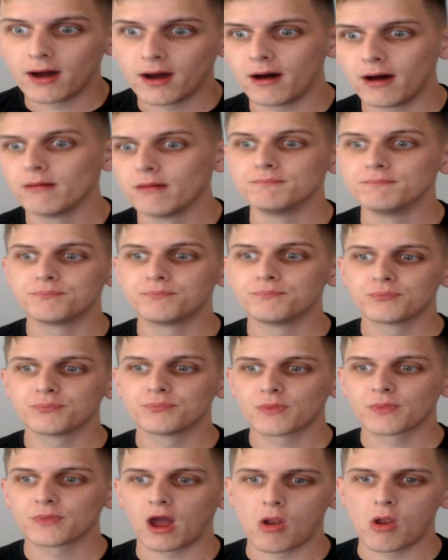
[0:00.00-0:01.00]

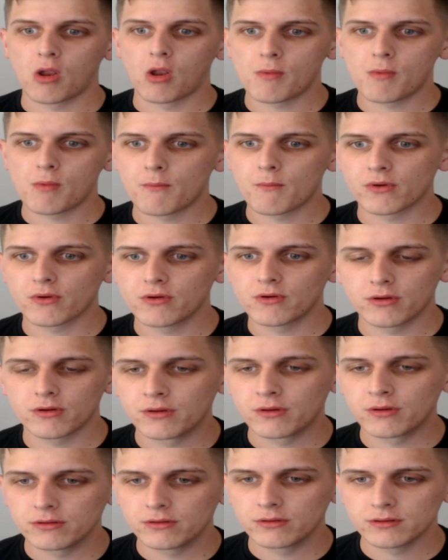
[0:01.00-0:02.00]
I remember